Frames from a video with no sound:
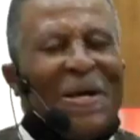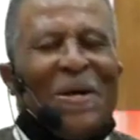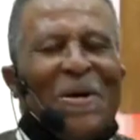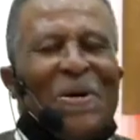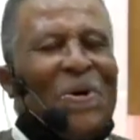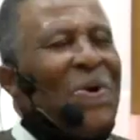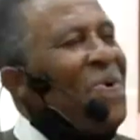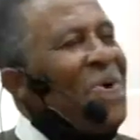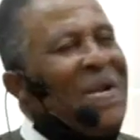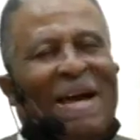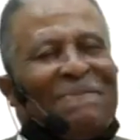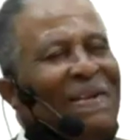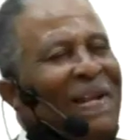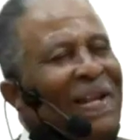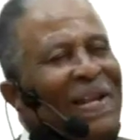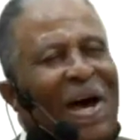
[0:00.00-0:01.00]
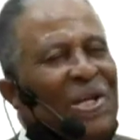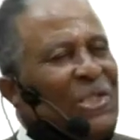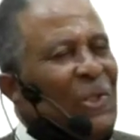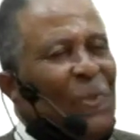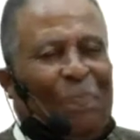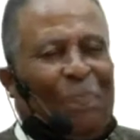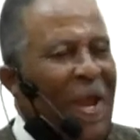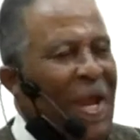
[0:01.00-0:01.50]
who never lost
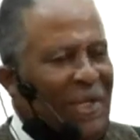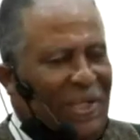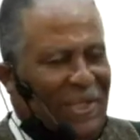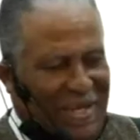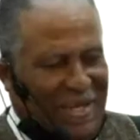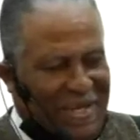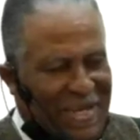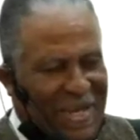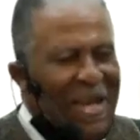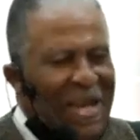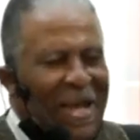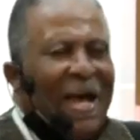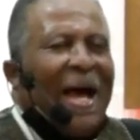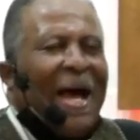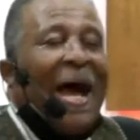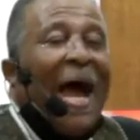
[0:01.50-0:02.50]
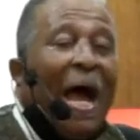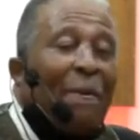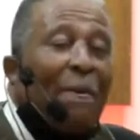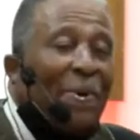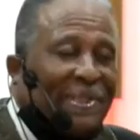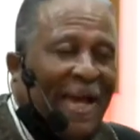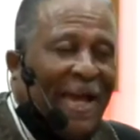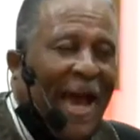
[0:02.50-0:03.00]
a patient. I
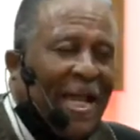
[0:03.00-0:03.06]
wish I had a